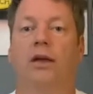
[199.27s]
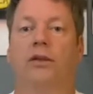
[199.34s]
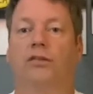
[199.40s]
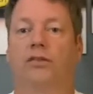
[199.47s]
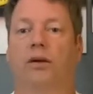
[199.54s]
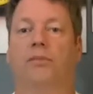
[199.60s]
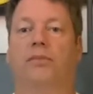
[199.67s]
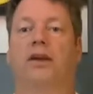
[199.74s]
there's
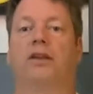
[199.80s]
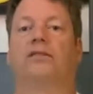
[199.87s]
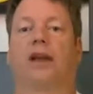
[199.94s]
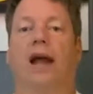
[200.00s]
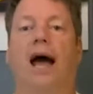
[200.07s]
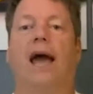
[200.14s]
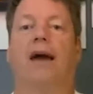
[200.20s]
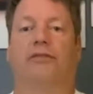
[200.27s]
some things that
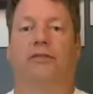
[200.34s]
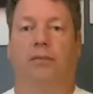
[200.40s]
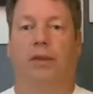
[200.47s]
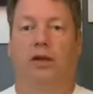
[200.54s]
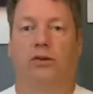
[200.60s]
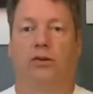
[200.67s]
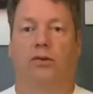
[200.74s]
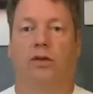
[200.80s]
I have to
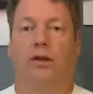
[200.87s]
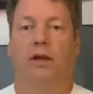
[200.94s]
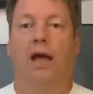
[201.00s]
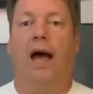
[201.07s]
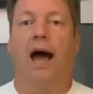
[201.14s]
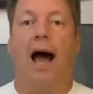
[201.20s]
make sure that